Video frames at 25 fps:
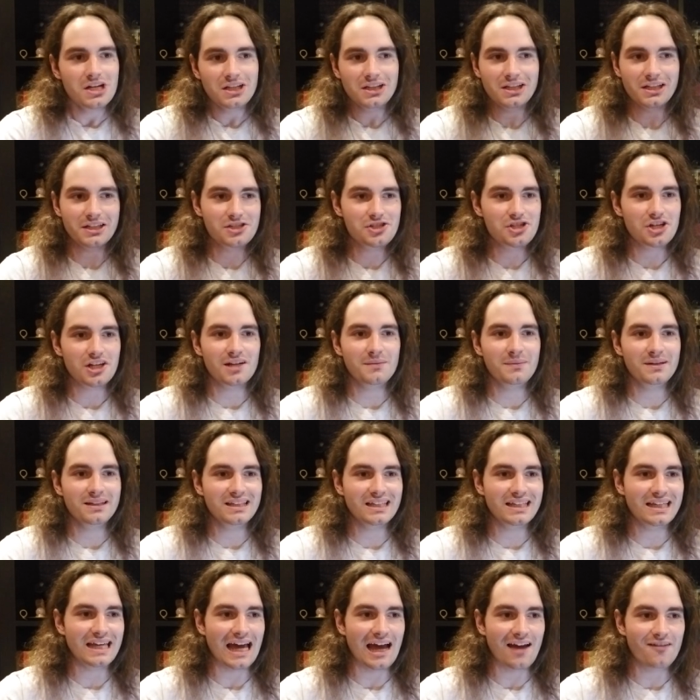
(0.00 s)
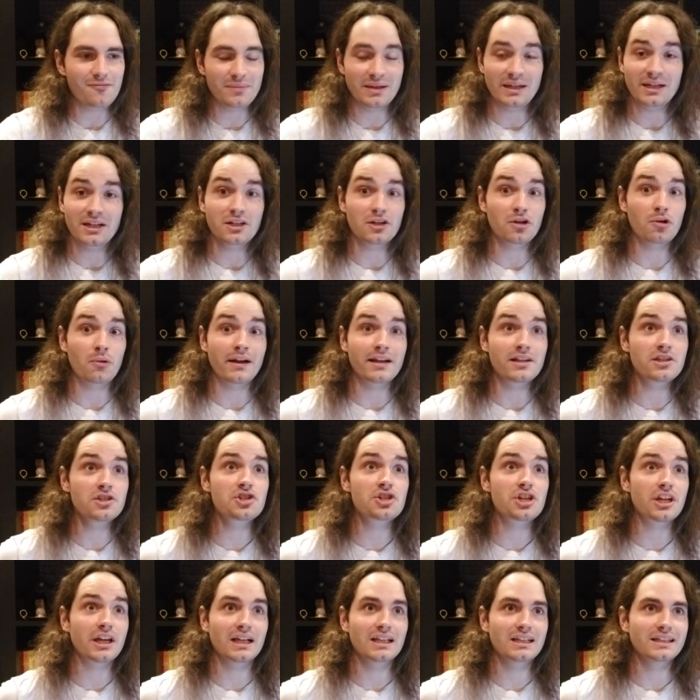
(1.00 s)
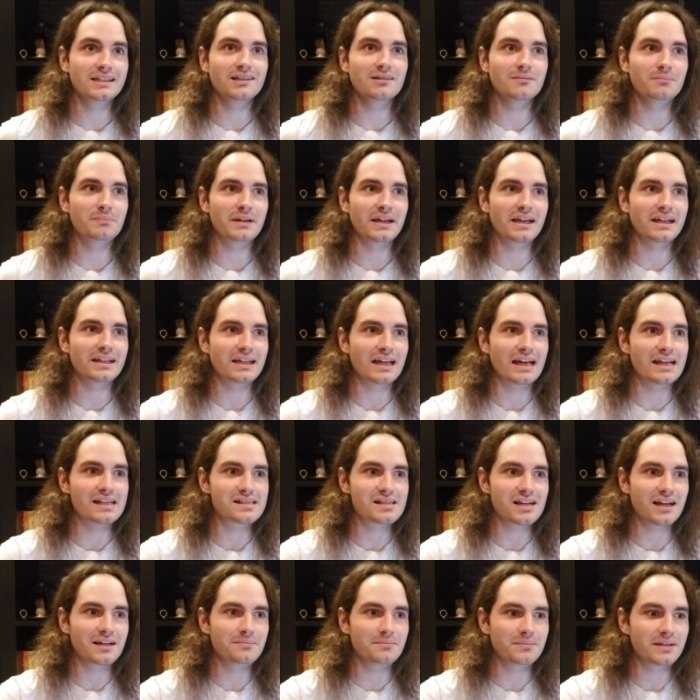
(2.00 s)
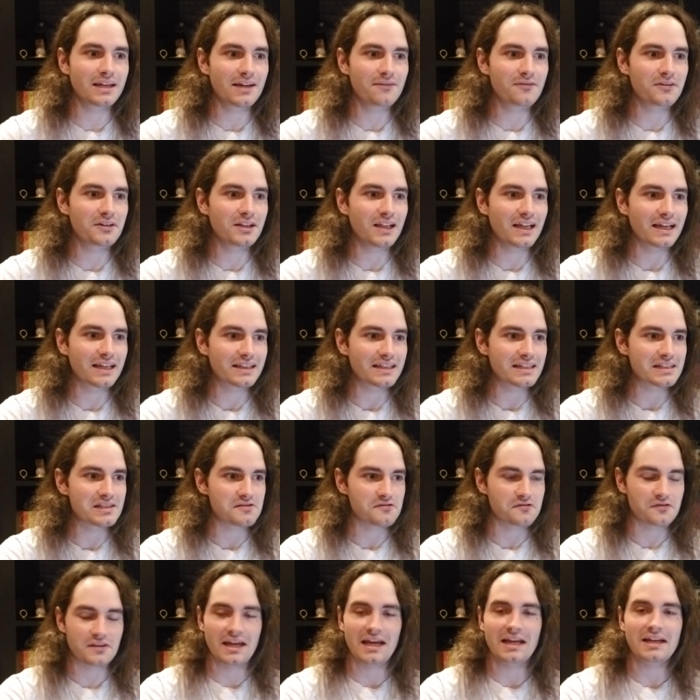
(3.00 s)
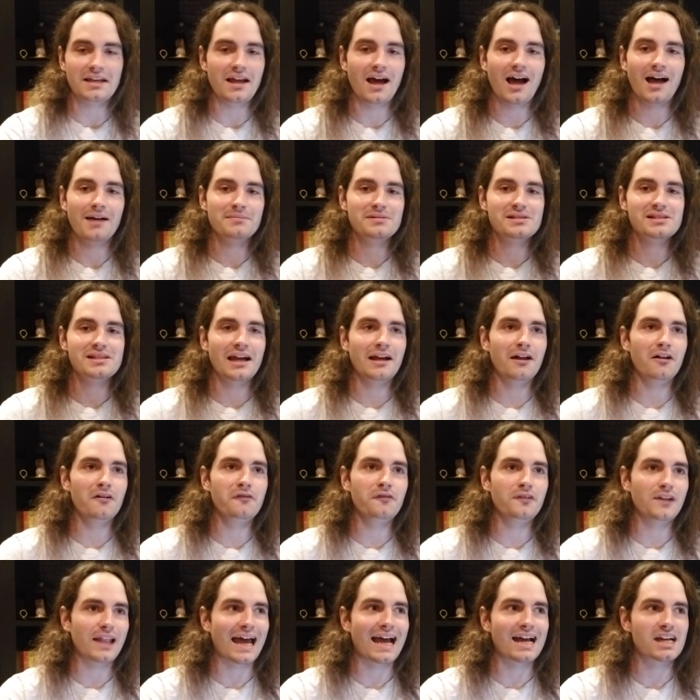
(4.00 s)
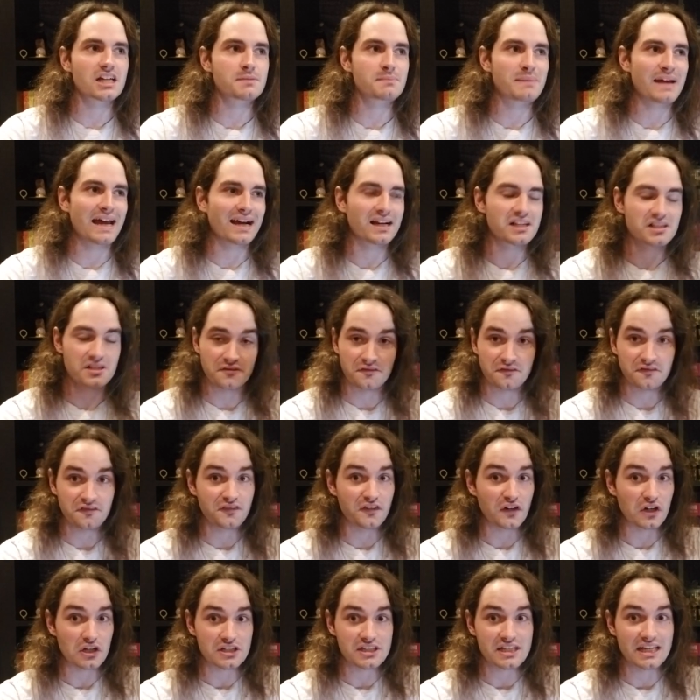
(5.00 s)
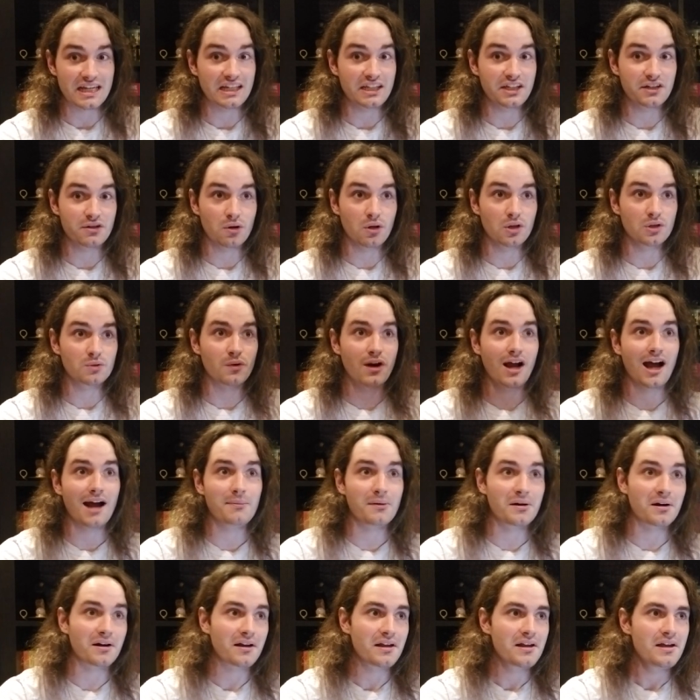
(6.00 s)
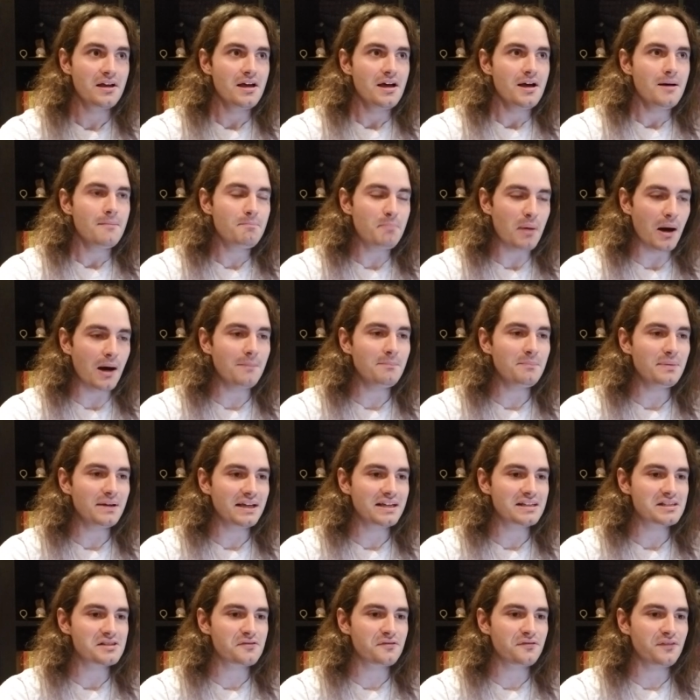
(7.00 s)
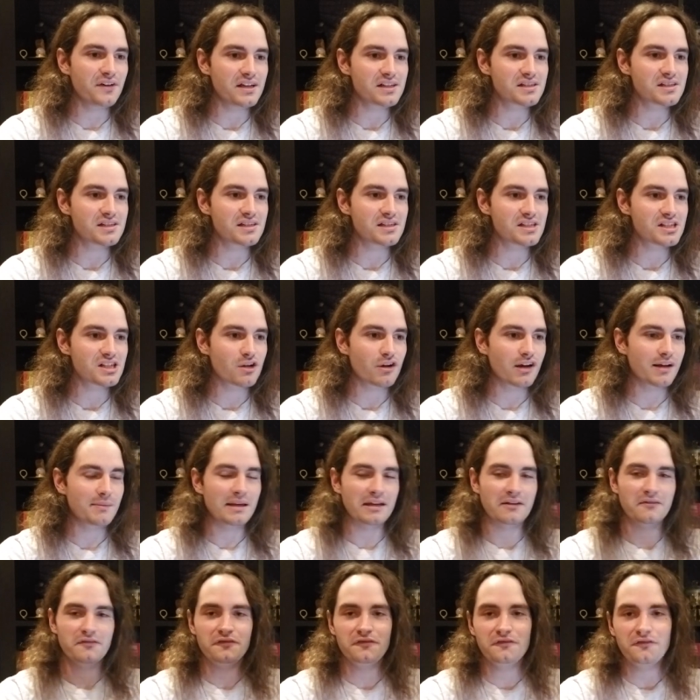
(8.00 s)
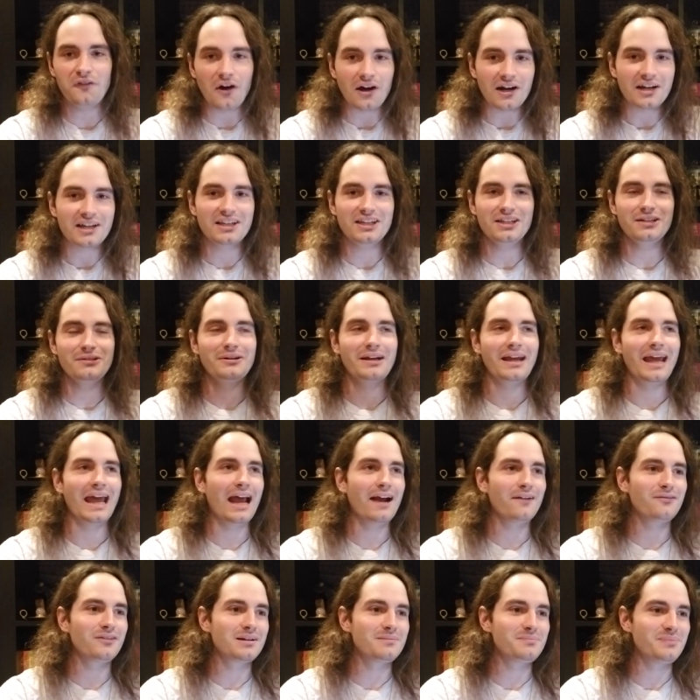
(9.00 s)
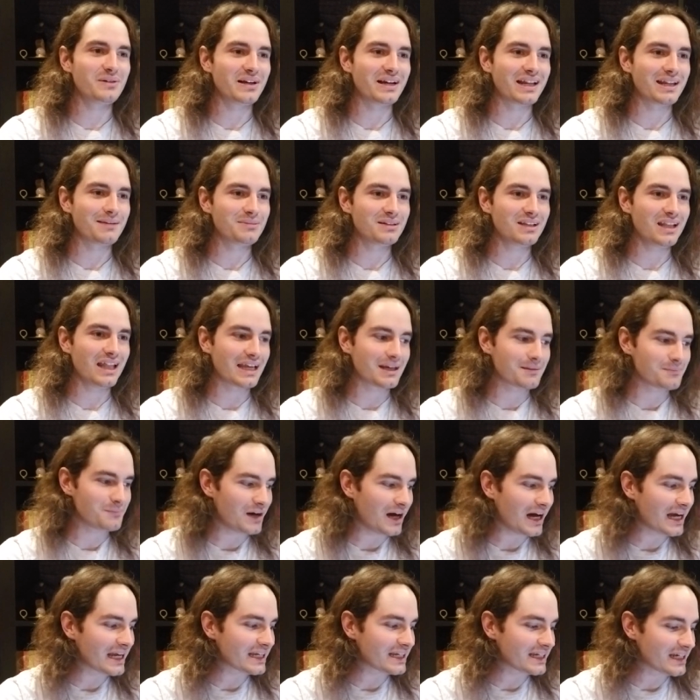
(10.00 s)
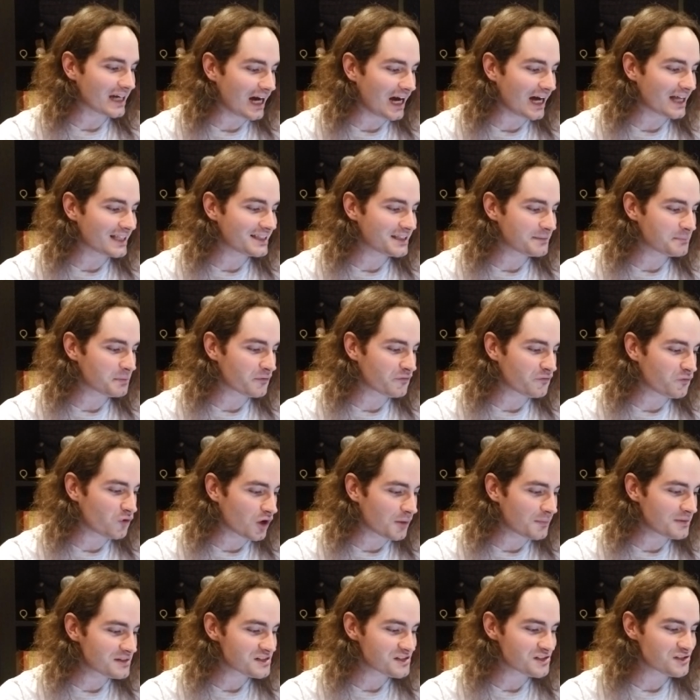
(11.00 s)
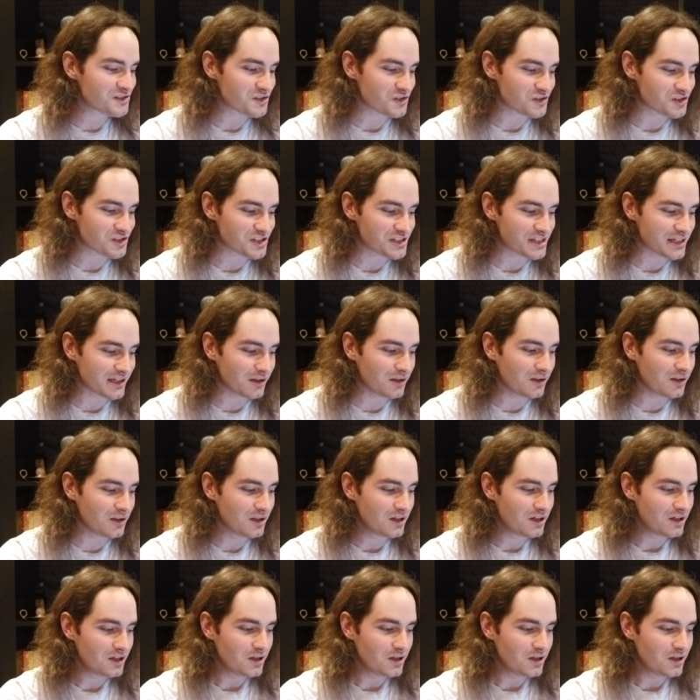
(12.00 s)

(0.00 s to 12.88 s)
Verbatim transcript: legitimately have me cringing a little bit as I'm given like these Vietnam style flashbacks of 13-year-old Robert pumping his fist and screaming "fuck you" to everybody. But like, my God, the performances are still